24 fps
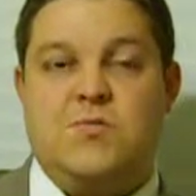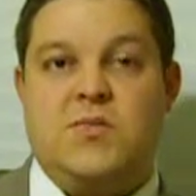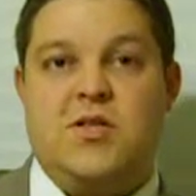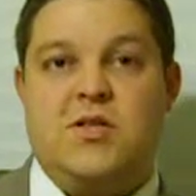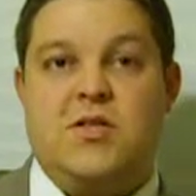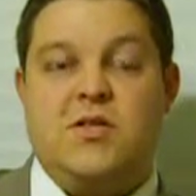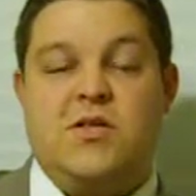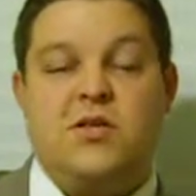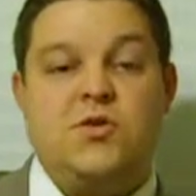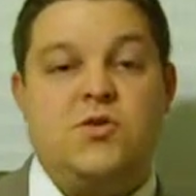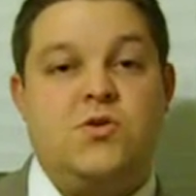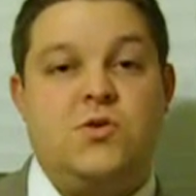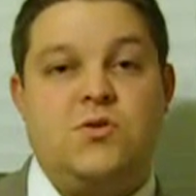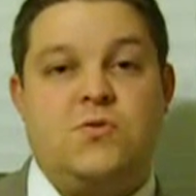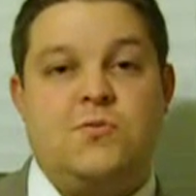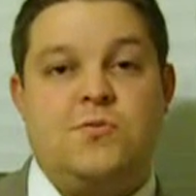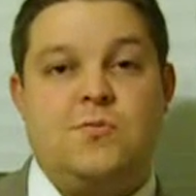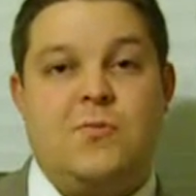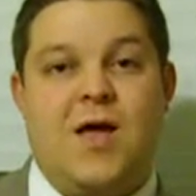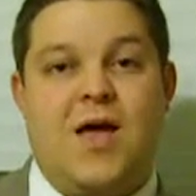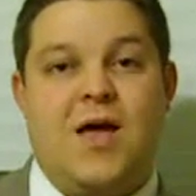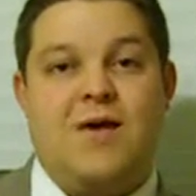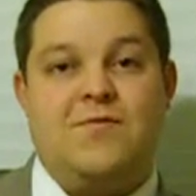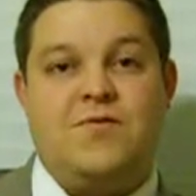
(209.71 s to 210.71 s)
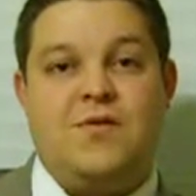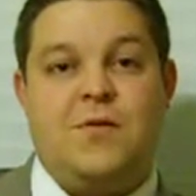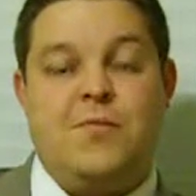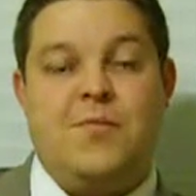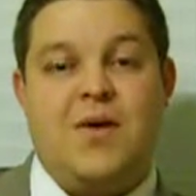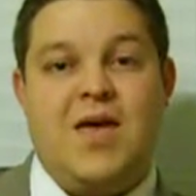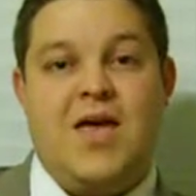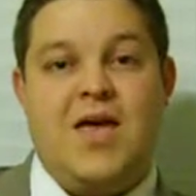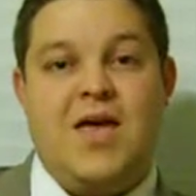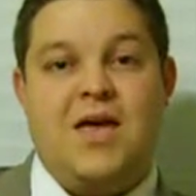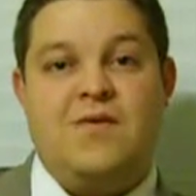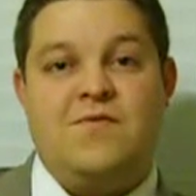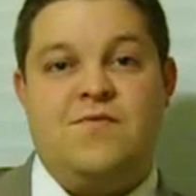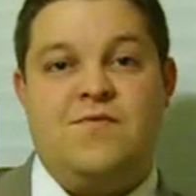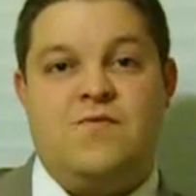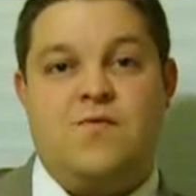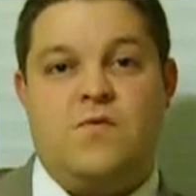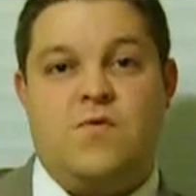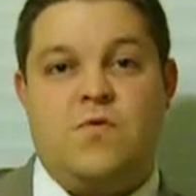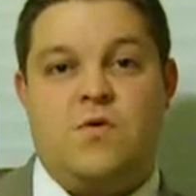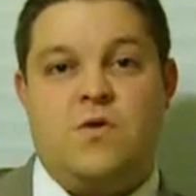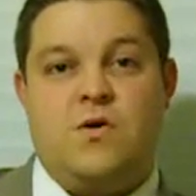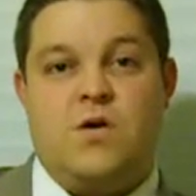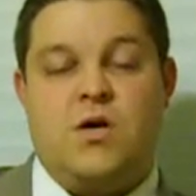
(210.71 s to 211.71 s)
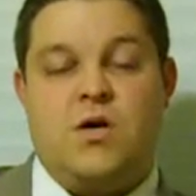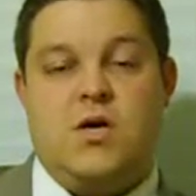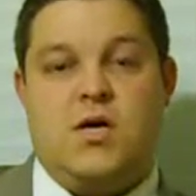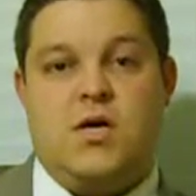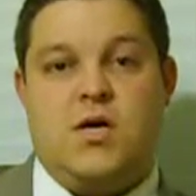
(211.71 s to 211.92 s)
mean that they shouldn't have to pay for,